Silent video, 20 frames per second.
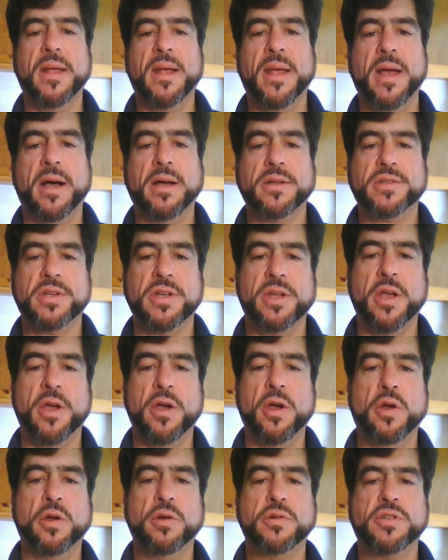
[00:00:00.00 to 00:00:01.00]
how to
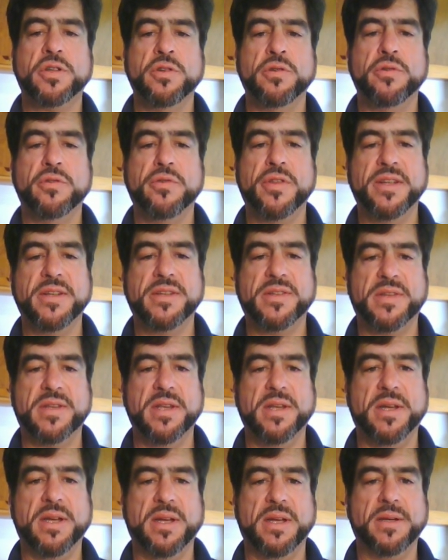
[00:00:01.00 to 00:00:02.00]
go to the
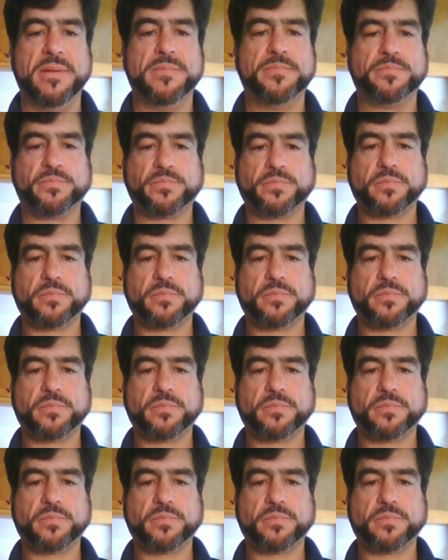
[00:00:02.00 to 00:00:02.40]
city.